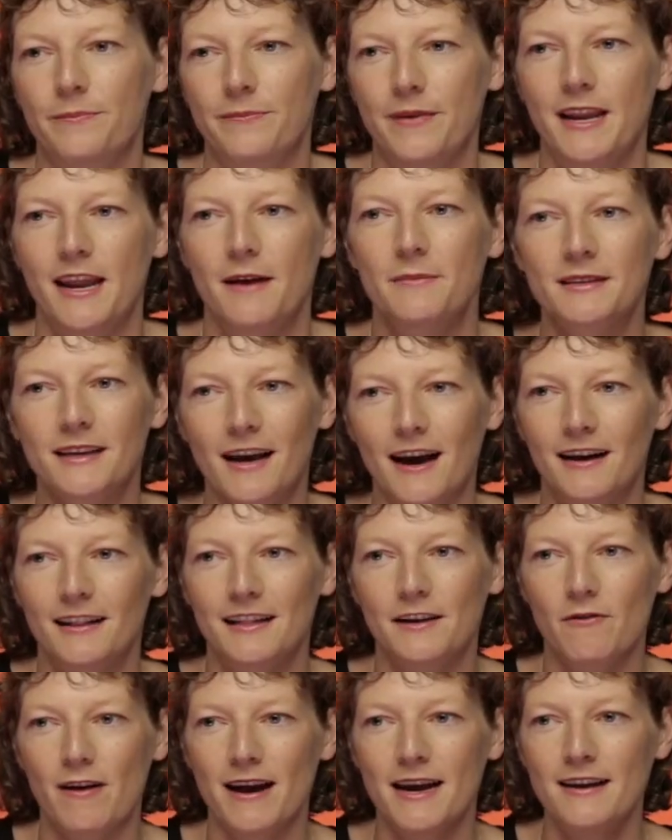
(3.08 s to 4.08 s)
My name's
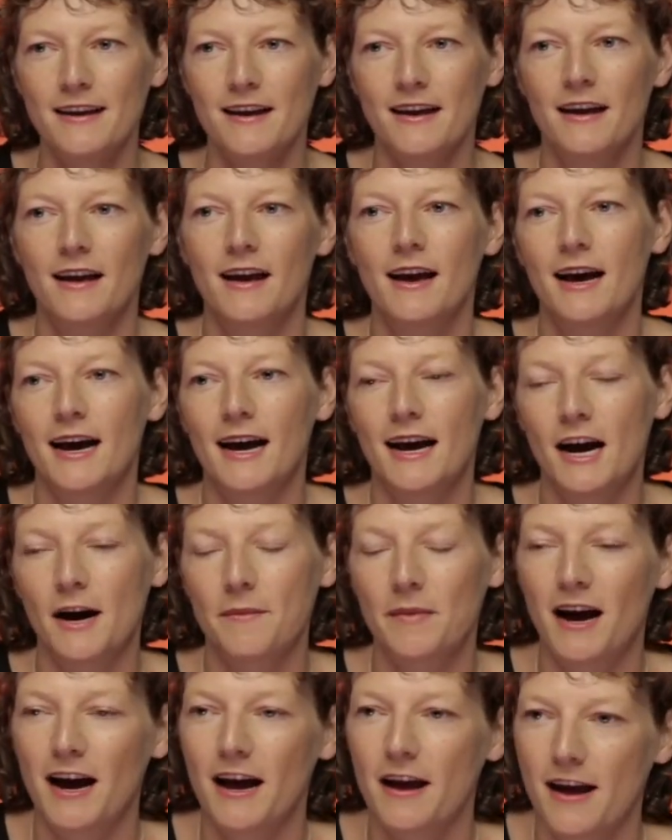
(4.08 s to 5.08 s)
Kali Reid.
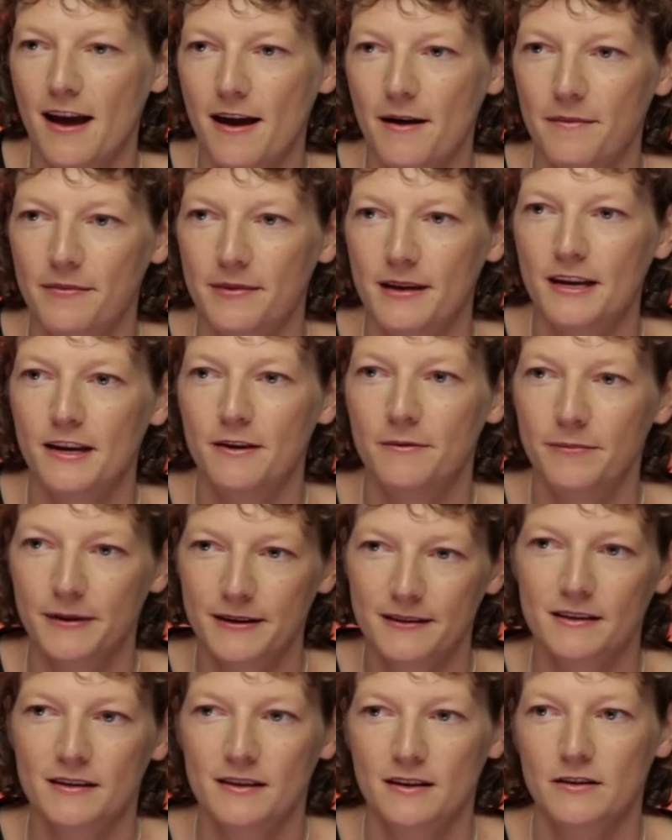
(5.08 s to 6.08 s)
I am the
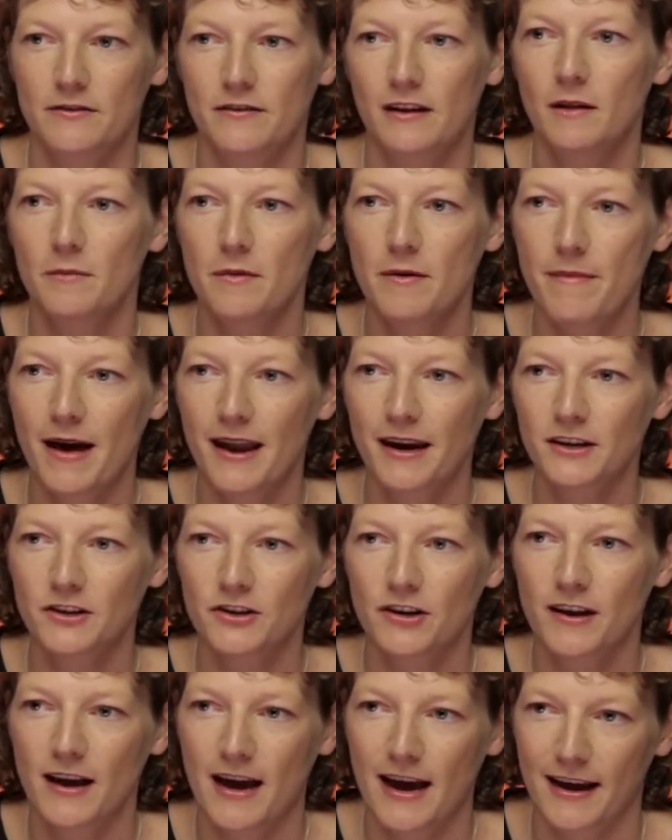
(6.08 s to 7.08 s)
Business and Development
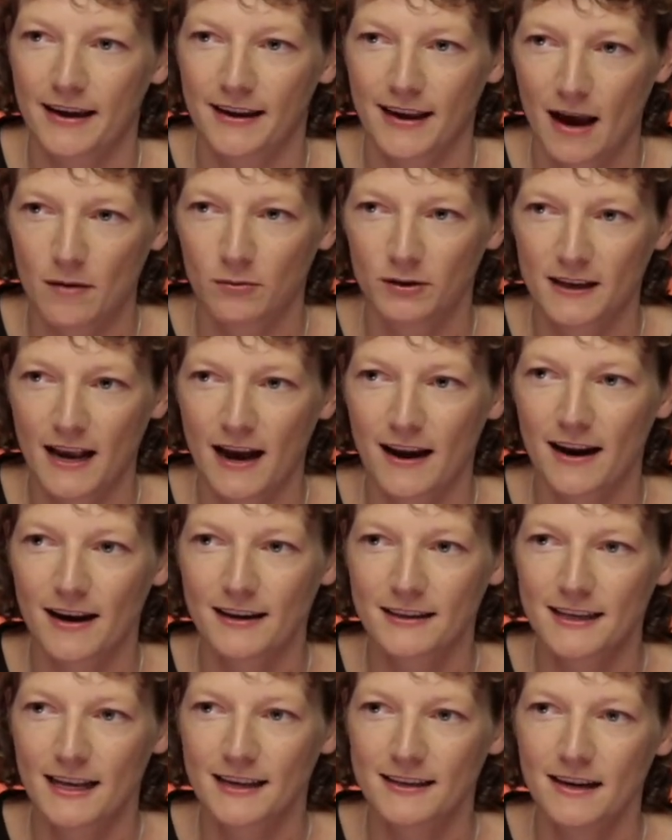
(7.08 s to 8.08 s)
Manager at Campbelltown
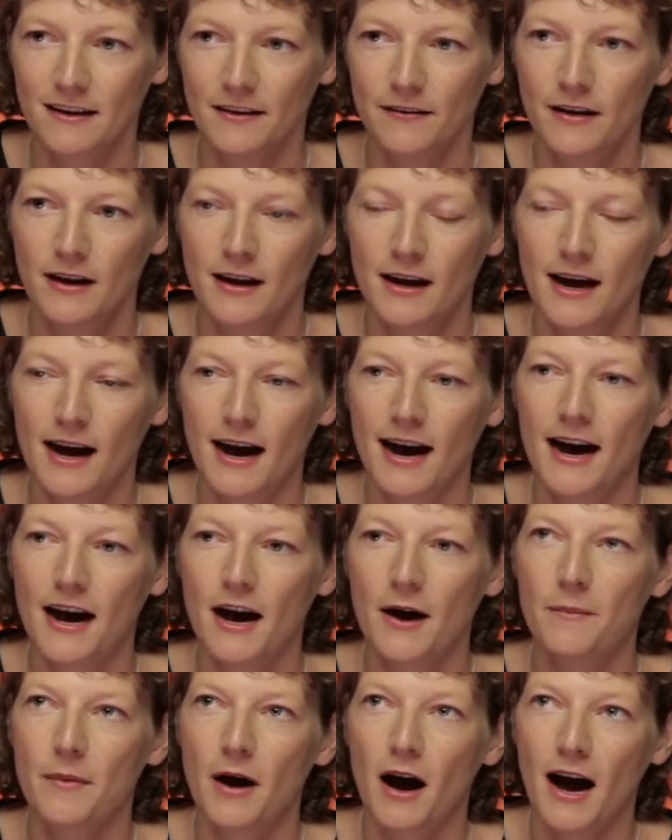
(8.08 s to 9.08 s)
Arts Centre.
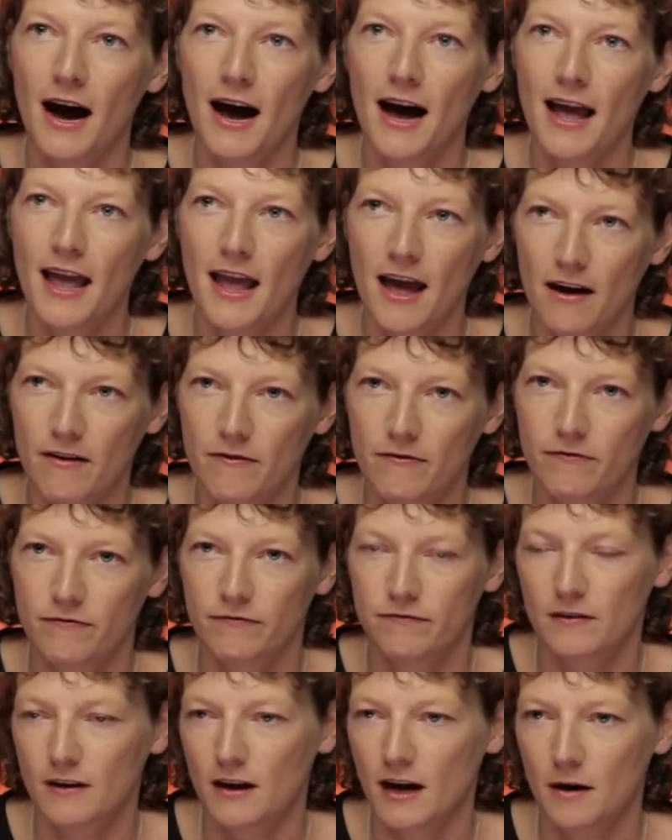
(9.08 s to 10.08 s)
I
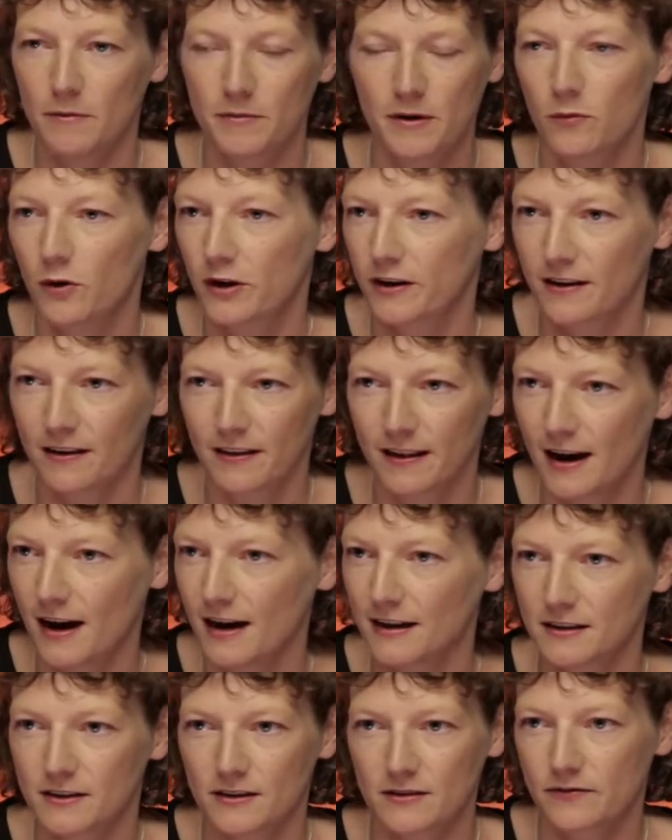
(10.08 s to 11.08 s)
have been working in the
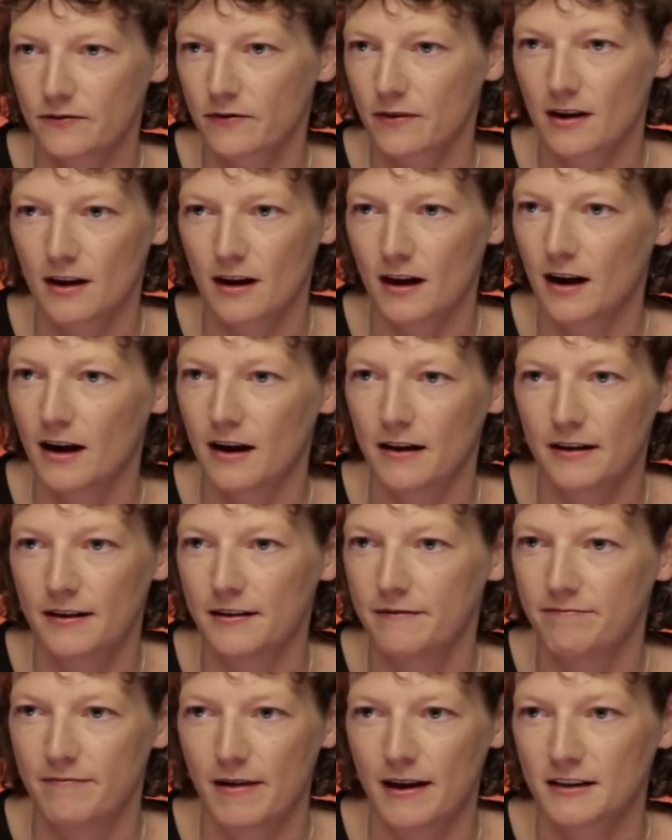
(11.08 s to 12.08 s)
arts
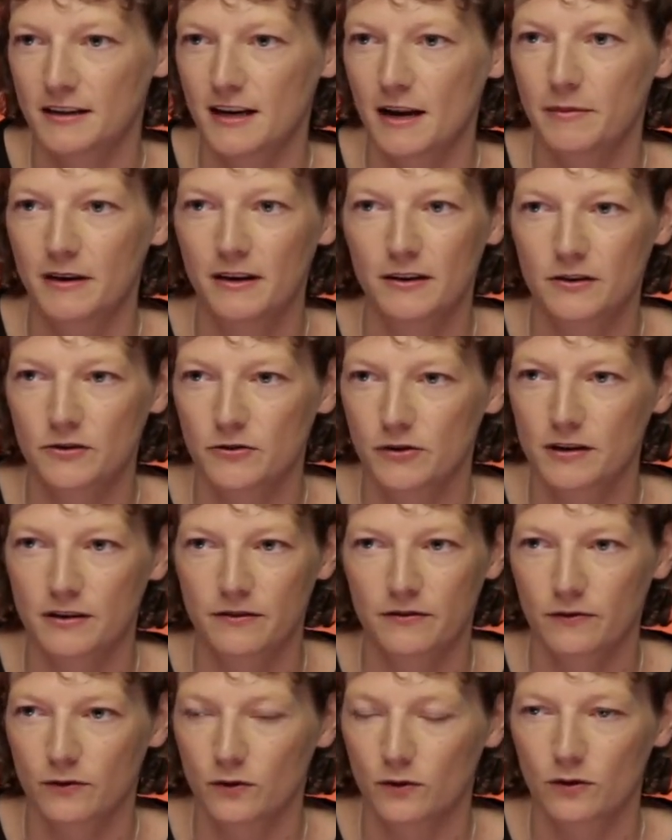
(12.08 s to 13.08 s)
and entertainment
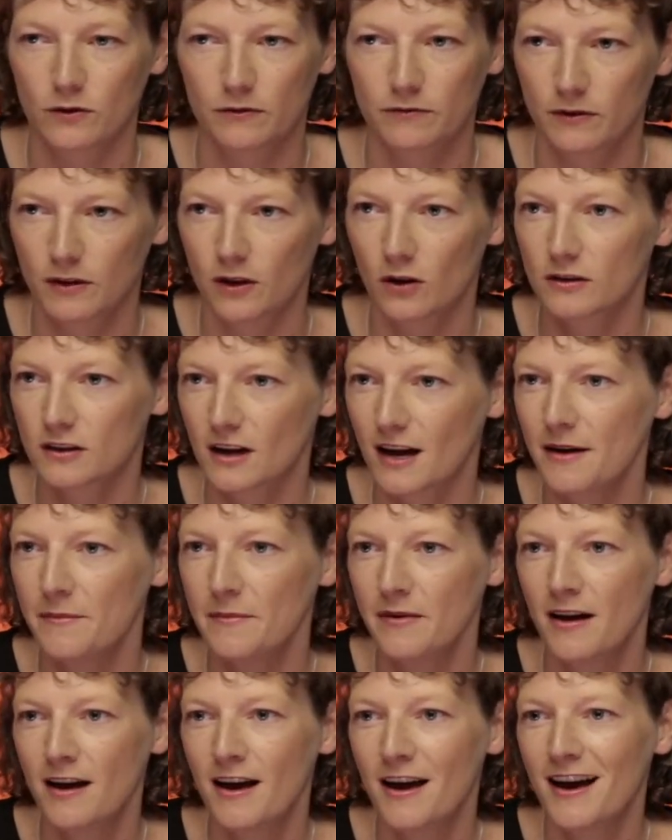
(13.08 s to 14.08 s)
industries for a long
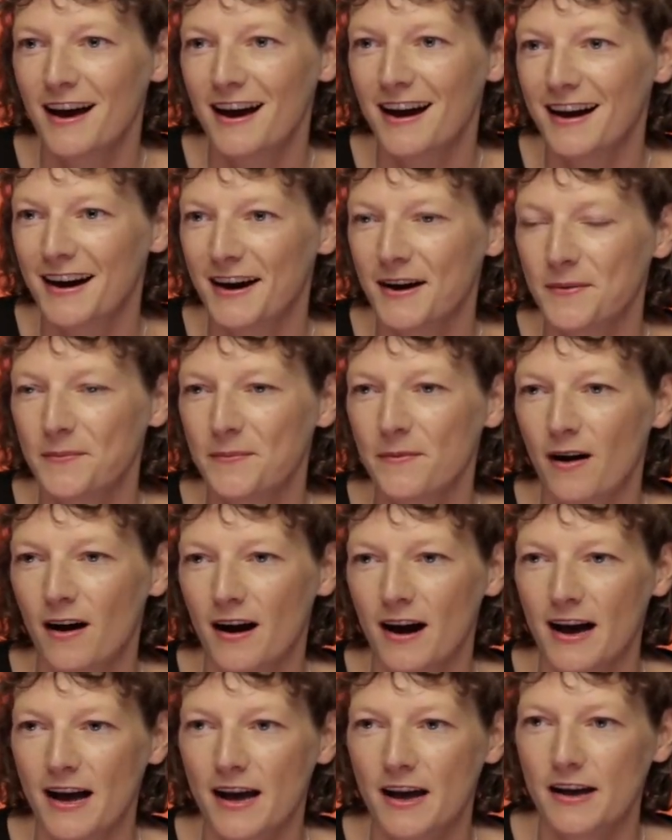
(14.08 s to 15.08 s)
time.
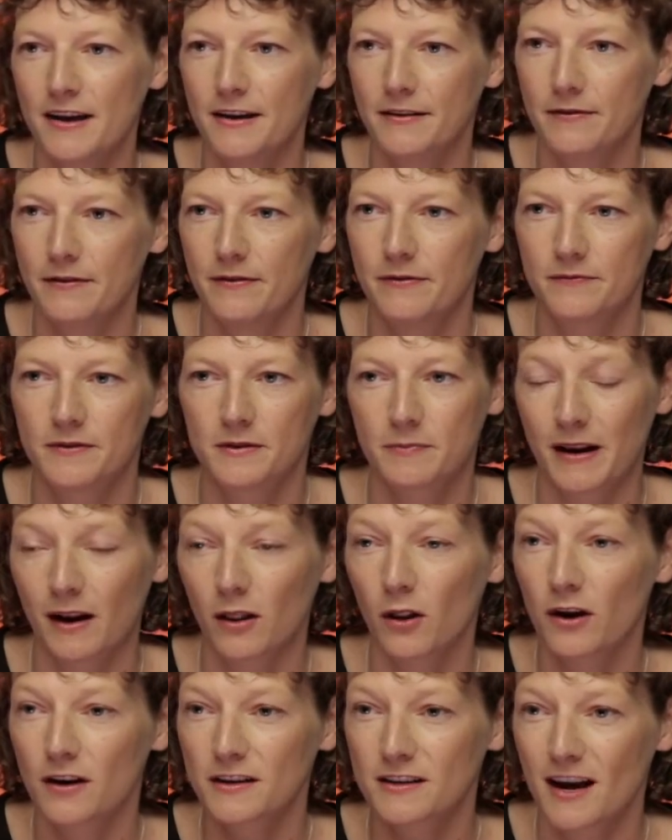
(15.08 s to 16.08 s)
I spent a
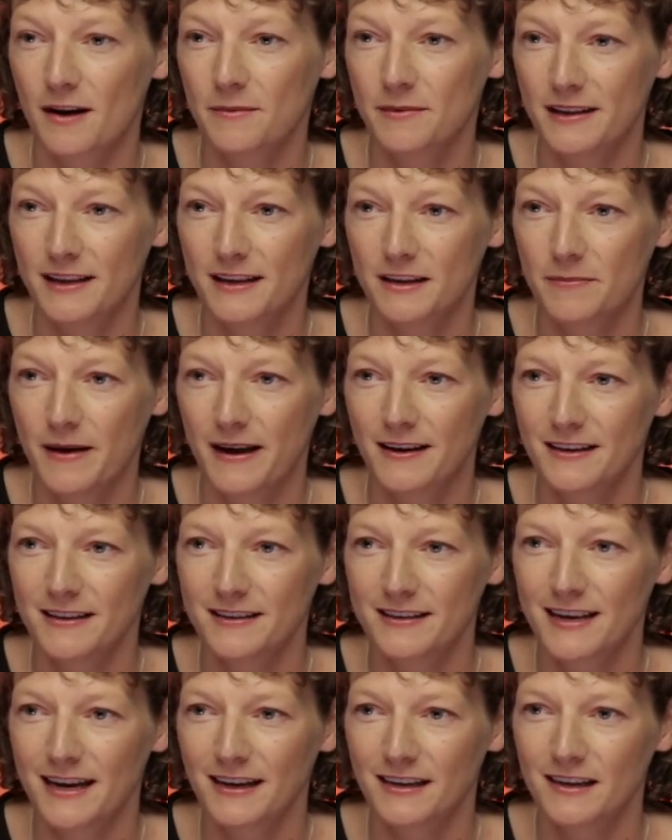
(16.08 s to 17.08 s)
lot of time in the
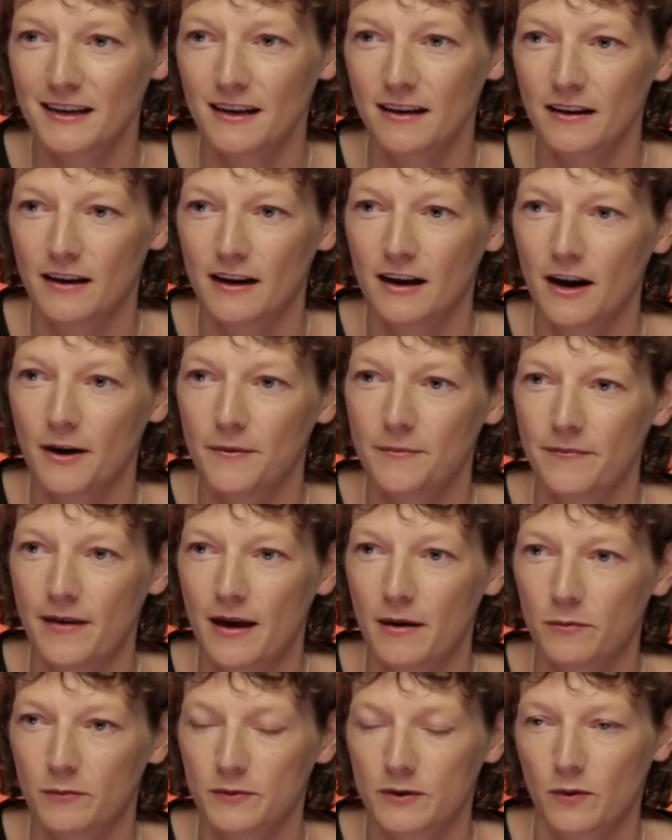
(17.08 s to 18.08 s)
independent sector
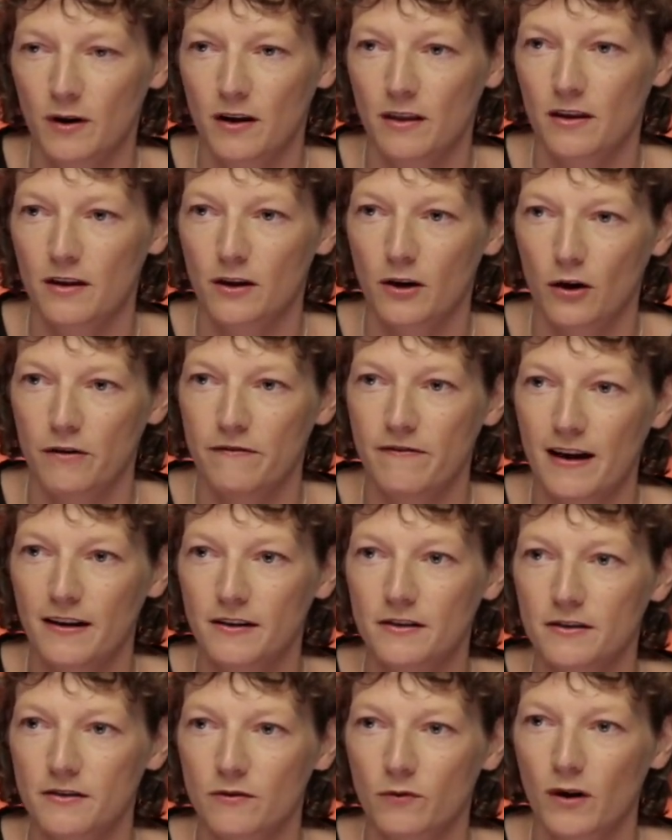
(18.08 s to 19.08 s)
and was one of the
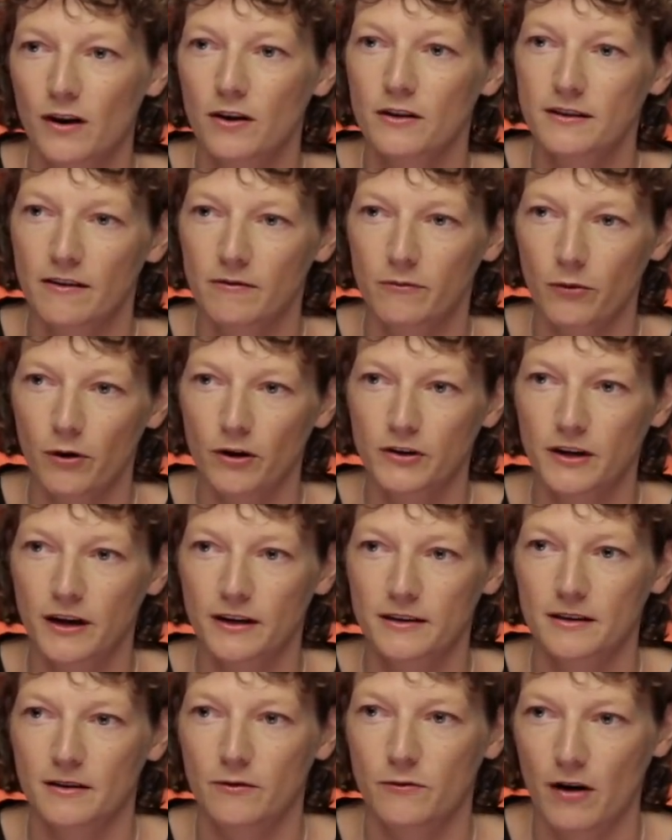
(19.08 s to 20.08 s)
co-founders of 107
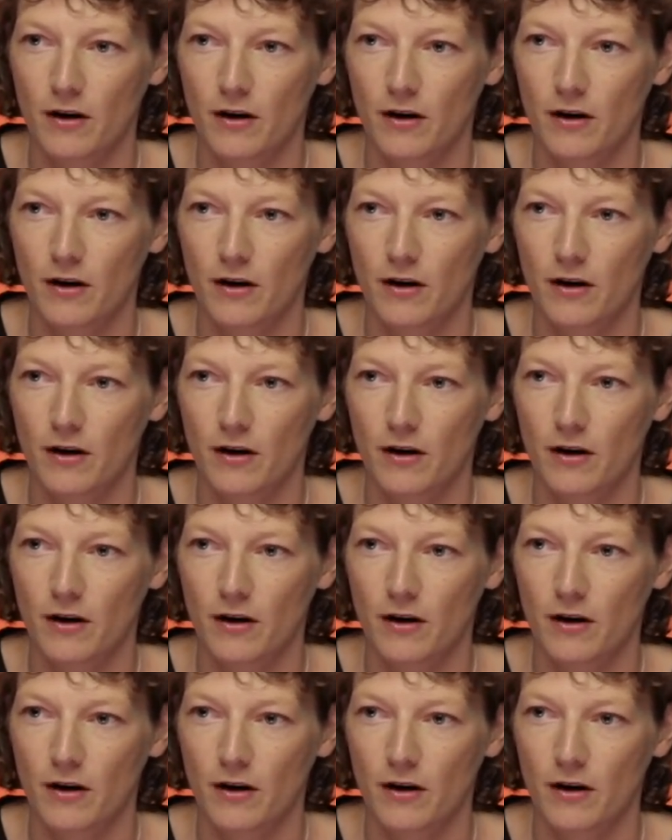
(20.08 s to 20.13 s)
Projects in